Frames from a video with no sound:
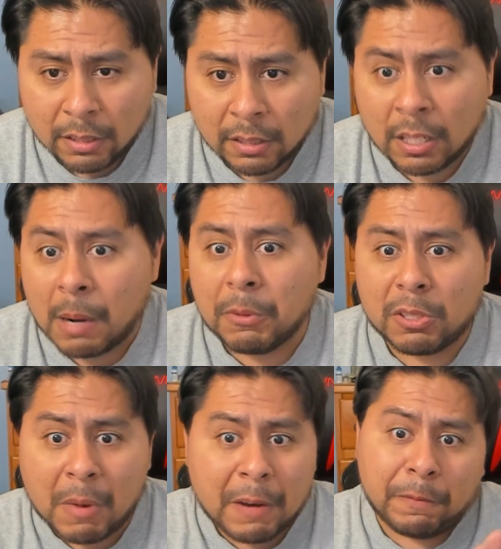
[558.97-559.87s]
The numbers
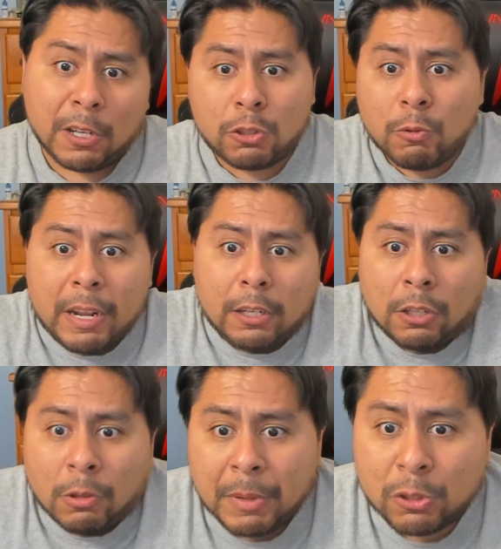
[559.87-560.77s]
might fluctuate a
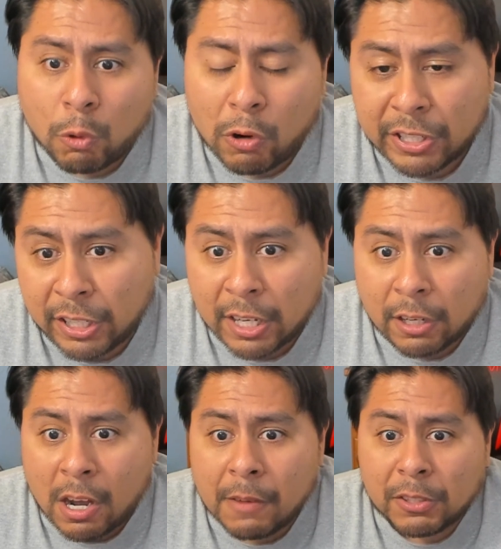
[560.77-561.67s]
little bit towards
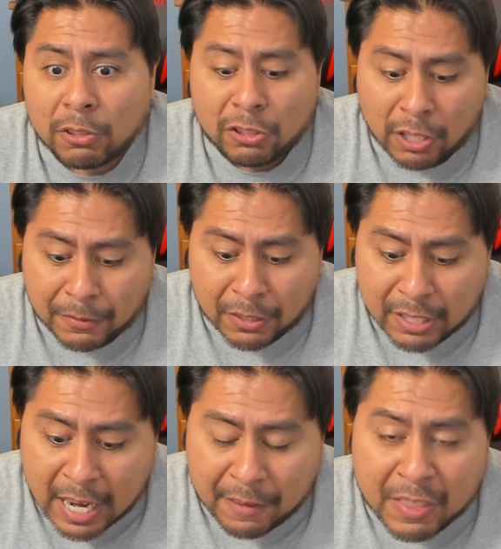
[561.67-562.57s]
kickoff, so it's tough to
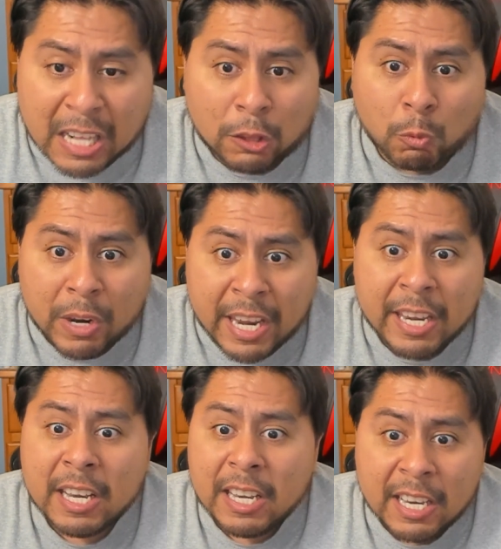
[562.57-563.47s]
say if that
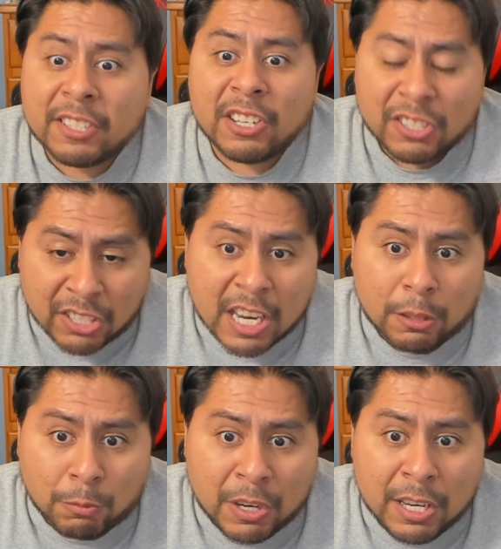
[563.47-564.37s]
3 is going to stay
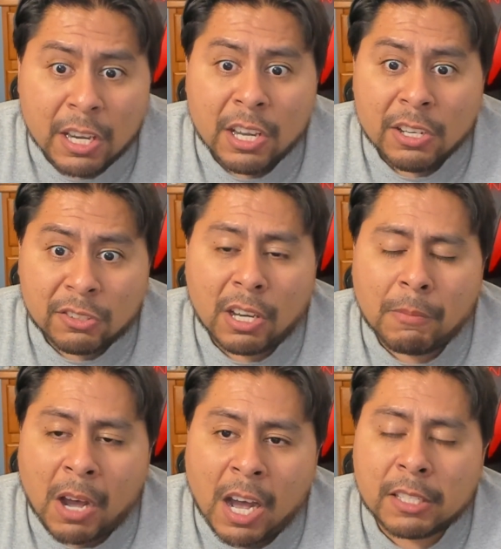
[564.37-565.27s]
3.
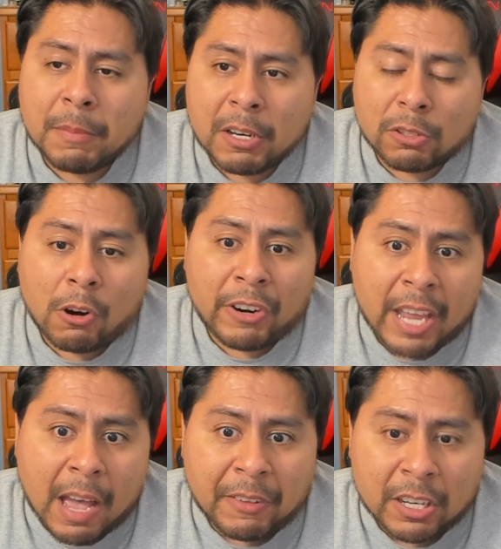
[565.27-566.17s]
Some odds makers are already
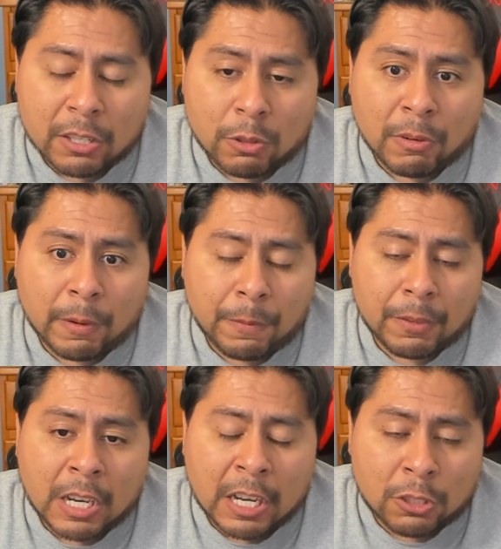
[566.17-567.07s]
having it
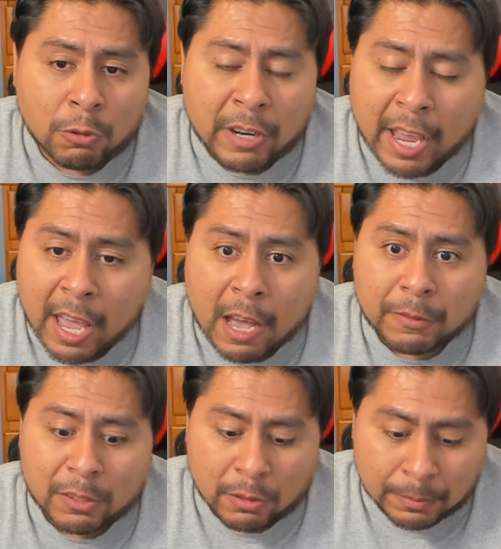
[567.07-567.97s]
2.5,
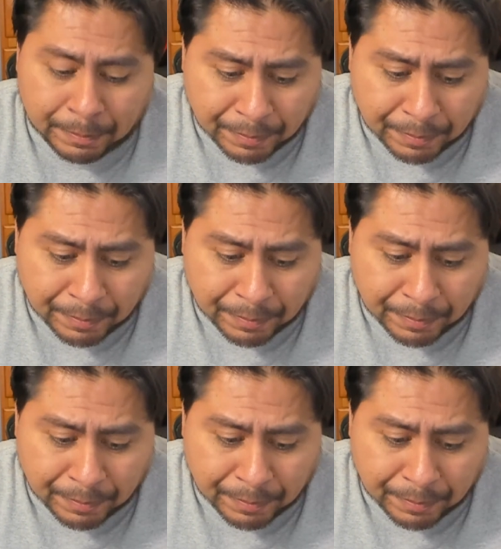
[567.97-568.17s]
so.